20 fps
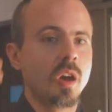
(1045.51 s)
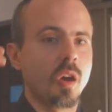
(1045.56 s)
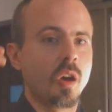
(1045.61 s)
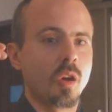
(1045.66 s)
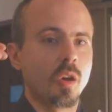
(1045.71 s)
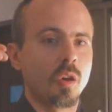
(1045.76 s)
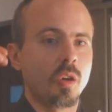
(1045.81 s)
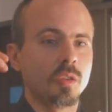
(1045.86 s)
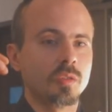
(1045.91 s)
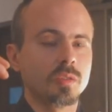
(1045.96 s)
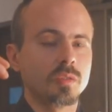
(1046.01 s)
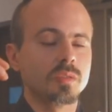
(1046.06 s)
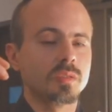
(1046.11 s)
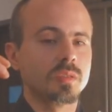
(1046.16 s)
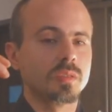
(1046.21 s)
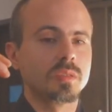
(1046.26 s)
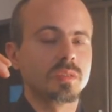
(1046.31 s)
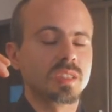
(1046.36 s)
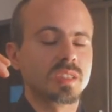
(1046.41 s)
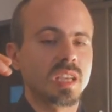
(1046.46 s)
or
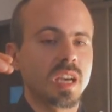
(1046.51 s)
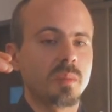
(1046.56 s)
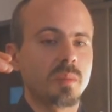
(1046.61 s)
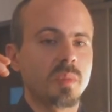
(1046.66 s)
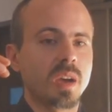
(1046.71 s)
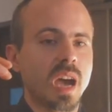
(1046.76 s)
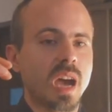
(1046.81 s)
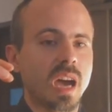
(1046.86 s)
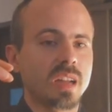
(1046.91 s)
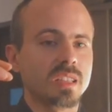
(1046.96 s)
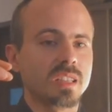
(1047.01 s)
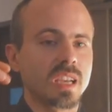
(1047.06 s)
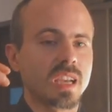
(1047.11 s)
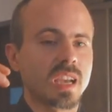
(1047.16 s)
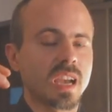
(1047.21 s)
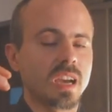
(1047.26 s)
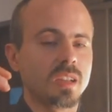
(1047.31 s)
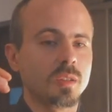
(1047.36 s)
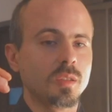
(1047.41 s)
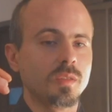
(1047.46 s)
some other
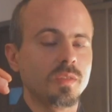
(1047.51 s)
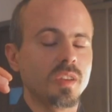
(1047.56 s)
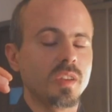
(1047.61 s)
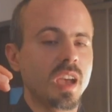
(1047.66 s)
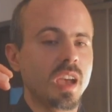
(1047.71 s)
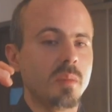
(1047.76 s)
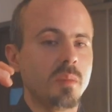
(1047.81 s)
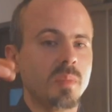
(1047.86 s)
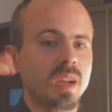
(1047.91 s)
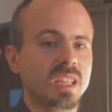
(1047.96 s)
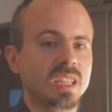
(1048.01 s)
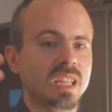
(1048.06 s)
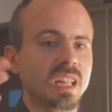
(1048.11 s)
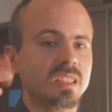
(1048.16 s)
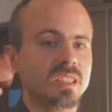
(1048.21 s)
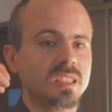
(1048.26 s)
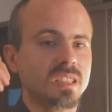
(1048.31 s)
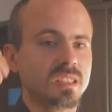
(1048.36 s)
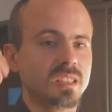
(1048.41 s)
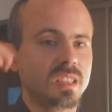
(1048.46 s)
kind of a
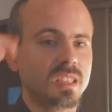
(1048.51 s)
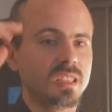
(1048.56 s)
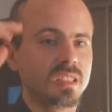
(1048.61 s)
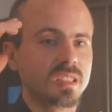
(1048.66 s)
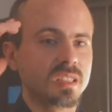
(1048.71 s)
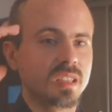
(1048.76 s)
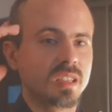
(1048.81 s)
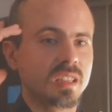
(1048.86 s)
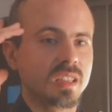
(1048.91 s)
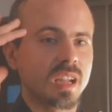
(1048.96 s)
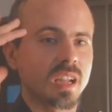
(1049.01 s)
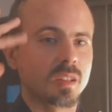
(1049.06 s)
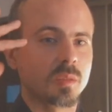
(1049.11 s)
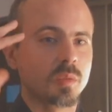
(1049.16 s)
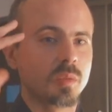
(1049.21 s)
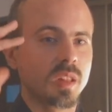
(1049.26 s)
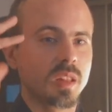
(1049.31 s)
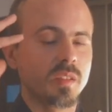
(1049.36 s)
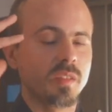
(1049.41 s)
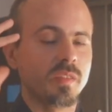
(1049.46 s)
mental disease that
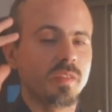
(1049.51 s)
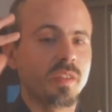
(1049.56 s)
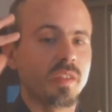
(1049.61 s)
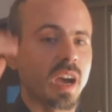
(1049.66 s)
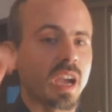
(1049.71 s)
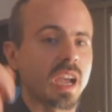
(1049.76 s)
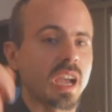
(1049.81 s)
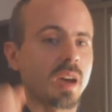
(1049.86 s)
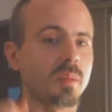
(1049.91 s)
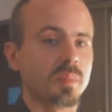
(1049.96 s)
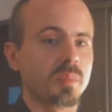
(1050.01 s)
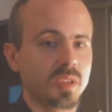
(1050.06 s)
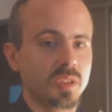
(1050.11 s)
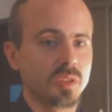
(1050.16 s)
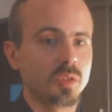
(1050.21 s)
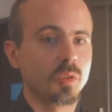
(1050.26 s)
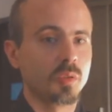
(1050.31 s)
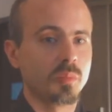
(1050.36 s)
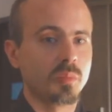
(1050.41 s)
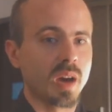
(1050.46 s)
will fuck up
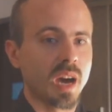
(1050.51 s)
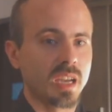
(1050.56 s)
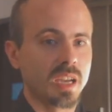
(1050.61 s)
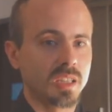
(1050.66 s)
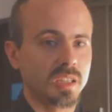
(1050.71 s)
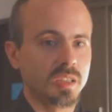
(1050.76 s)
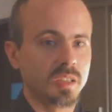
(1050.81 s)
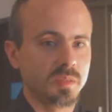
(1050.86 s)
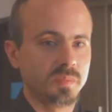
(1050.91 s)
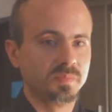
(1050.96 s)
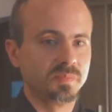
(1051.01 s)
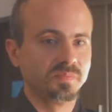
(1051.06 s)
your mind.